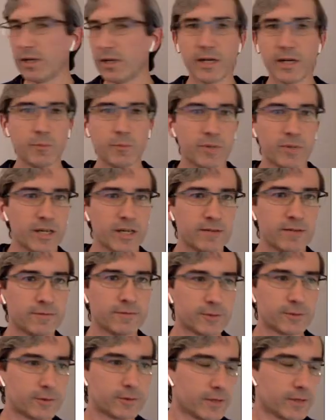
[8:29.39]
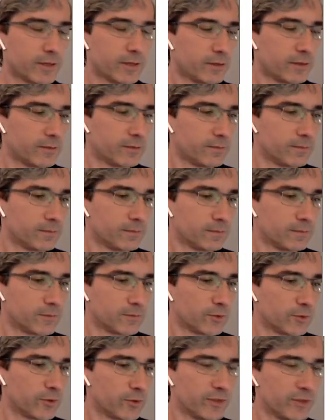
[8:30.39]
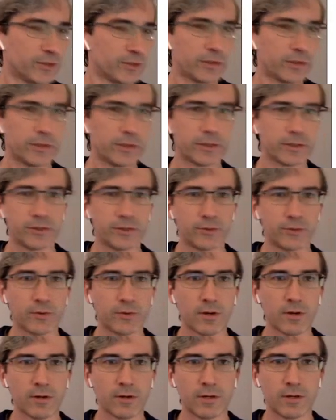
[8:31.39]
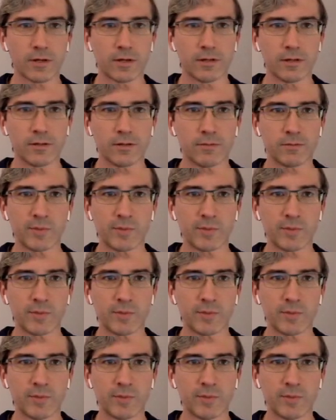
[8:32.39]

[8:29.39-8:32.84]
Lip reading: iPad for screen sharing to draw on.